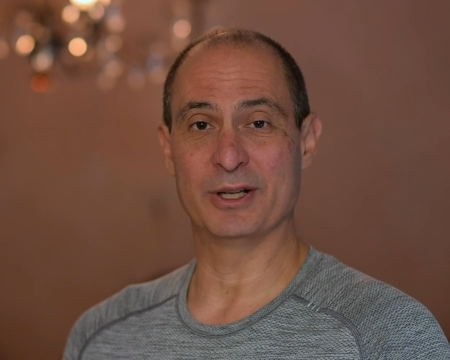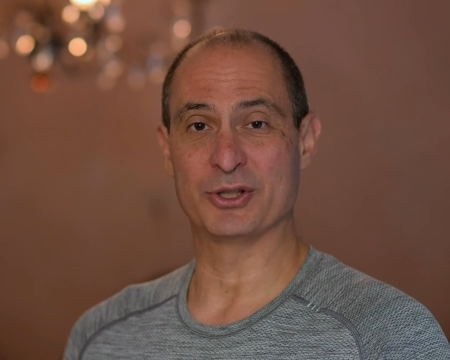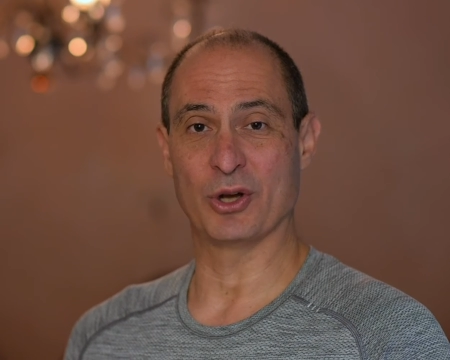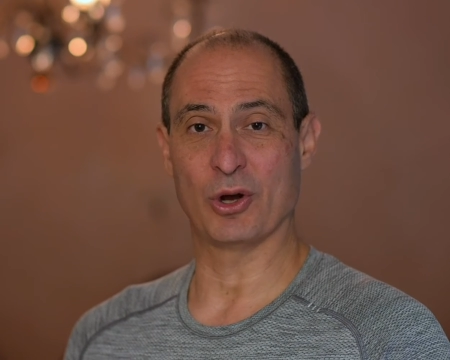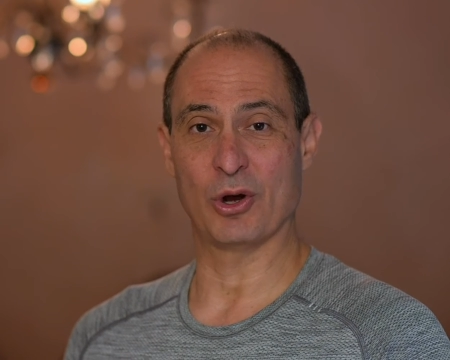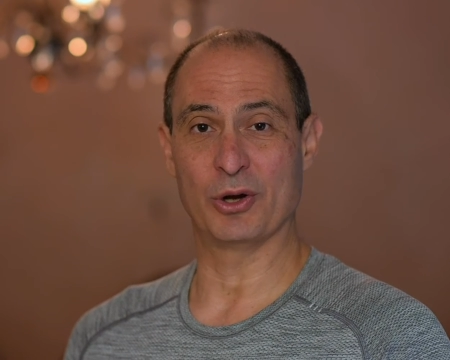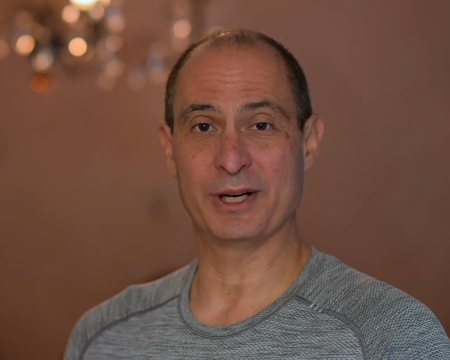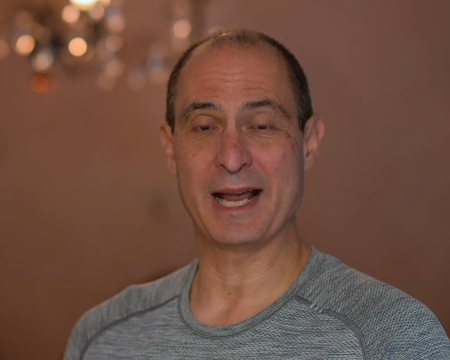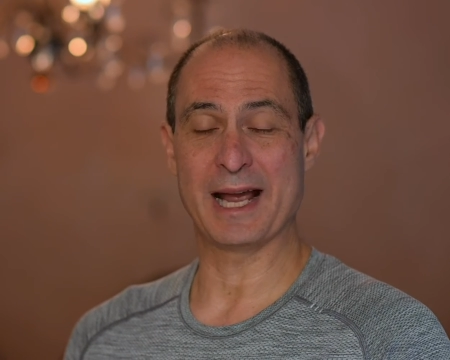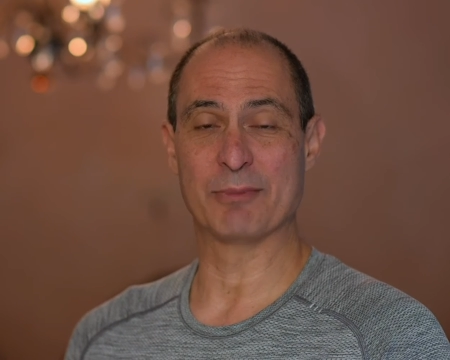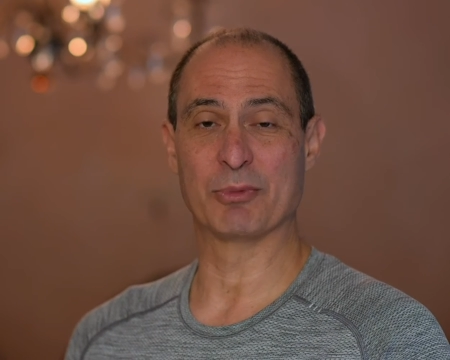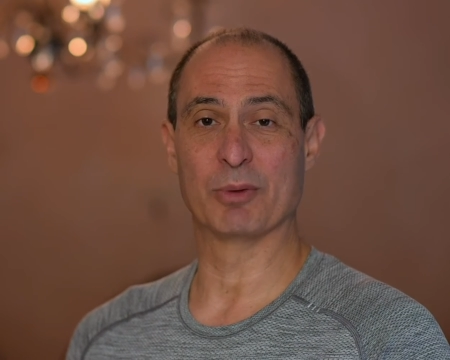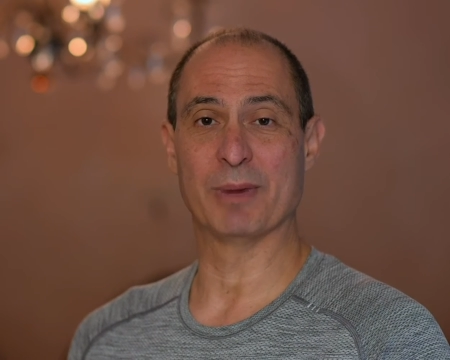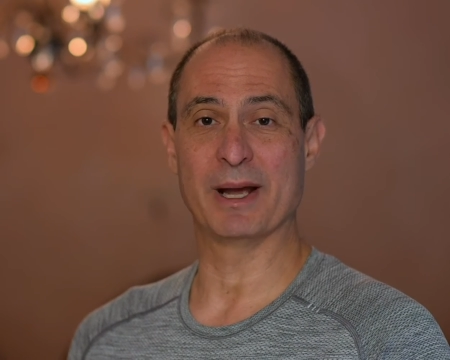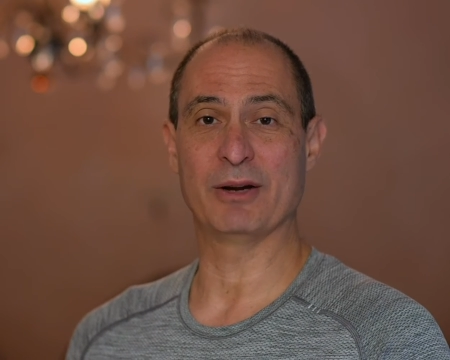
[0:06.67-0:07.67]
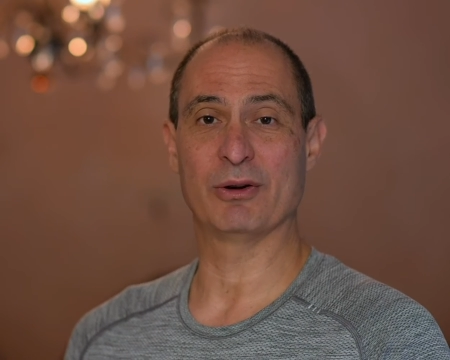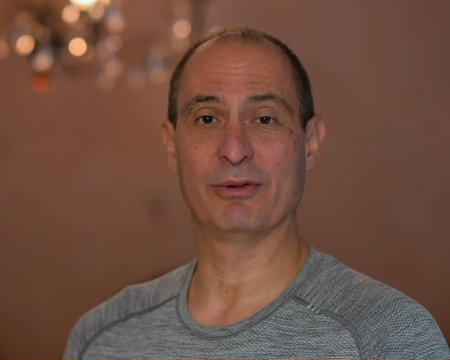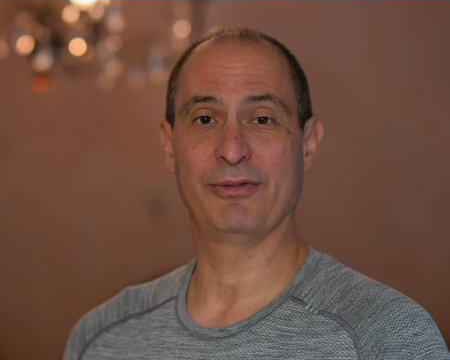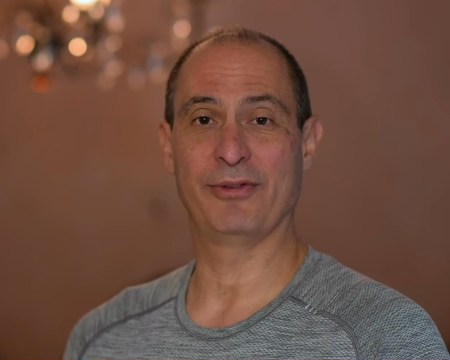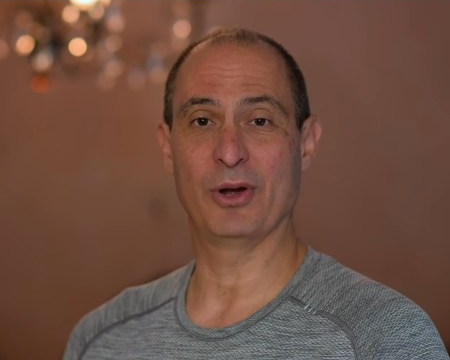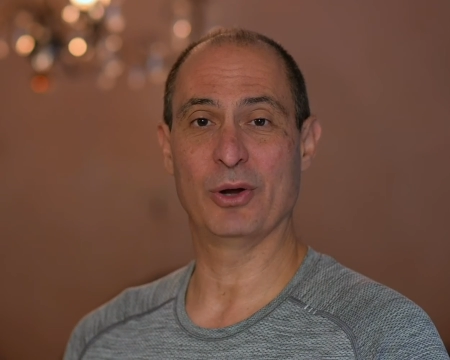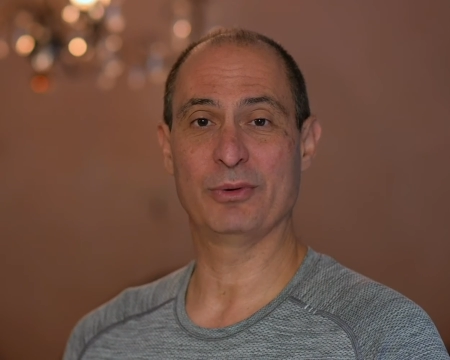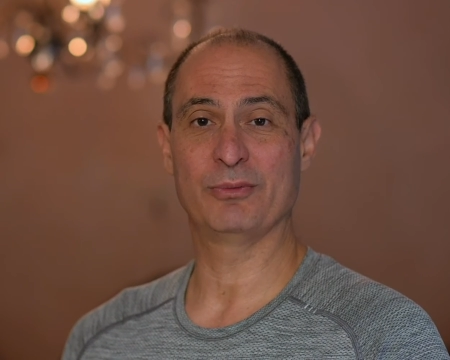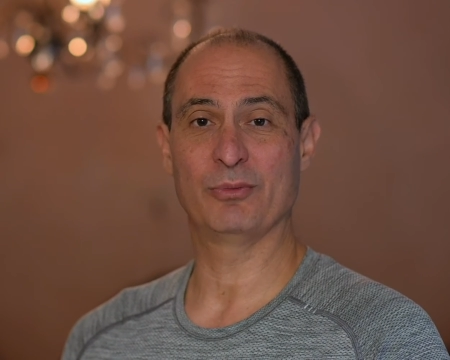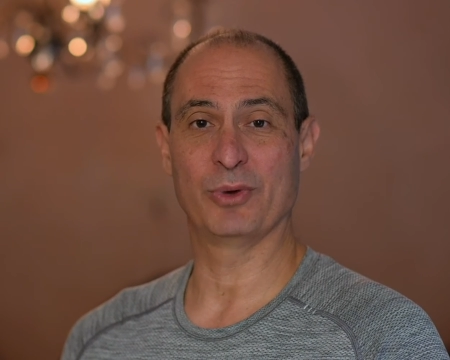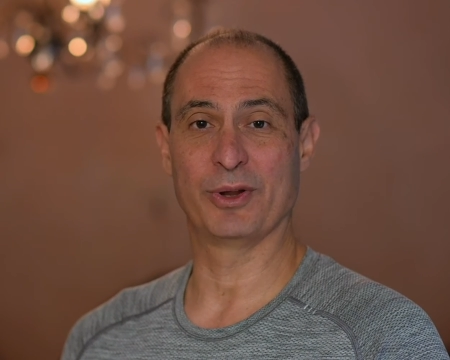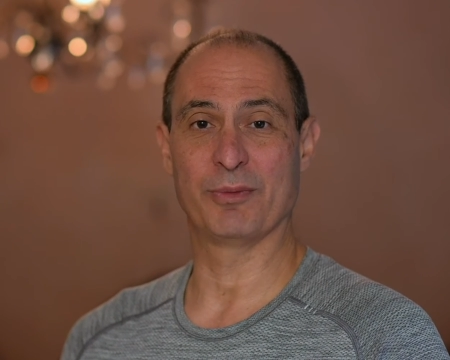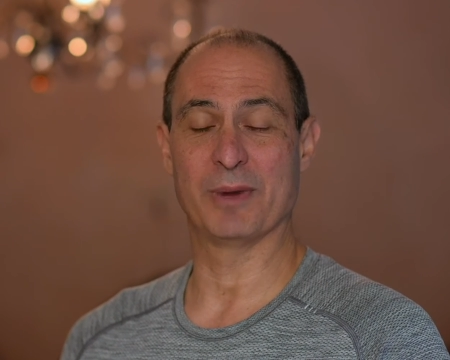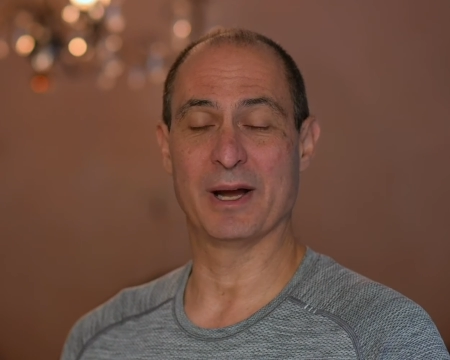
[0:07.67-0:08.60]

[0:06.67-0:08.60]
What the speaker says: It's an on-camera microphone with